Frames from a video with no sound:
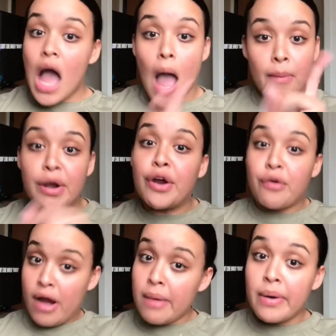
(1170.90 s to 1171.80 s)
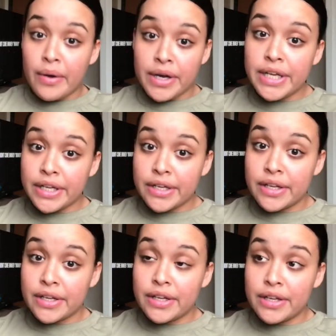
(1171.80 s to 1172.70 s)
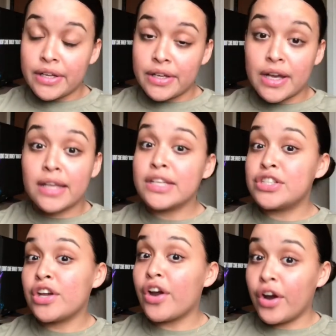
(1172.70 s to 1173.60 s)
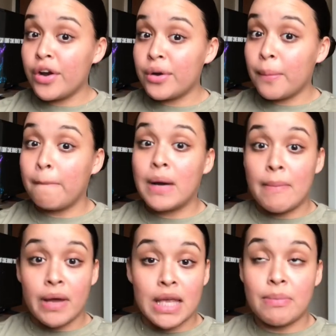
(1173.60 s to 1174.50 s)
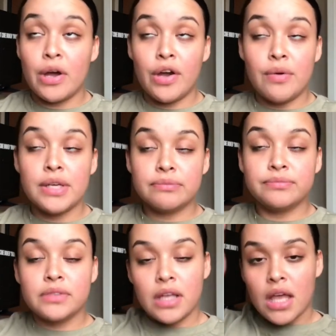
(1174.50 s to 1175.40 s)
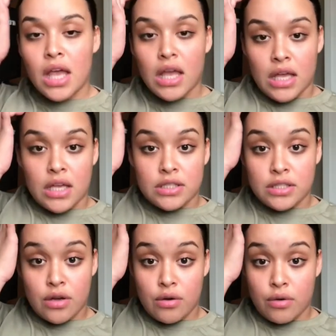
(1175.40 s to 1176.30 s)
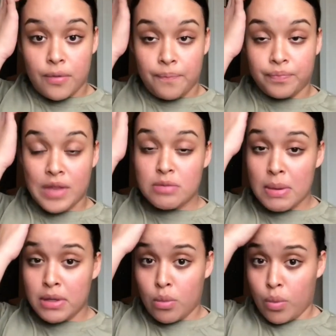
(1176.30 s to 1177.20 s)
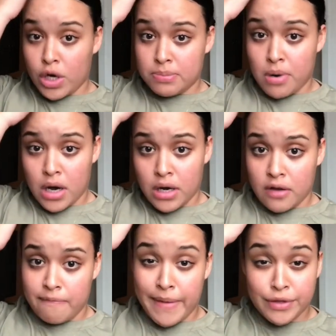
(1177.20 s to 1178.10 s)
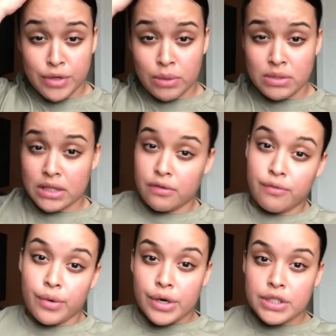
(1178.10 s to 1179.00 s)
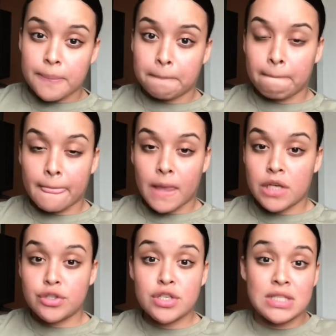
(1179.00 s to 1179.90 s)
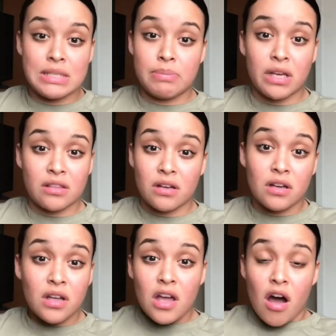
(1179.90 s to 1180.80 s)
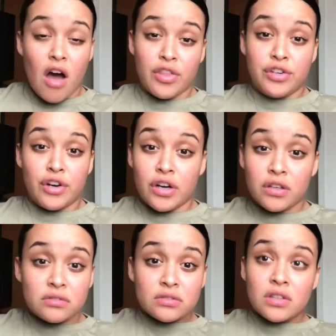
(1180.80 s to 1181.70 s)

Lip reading: I'm gonna cry about it, cause this shit hurt, but I'm gonna keep on going. So that's probably the worst part of basic training, was like the forge, cause you're just sleeping on the dirt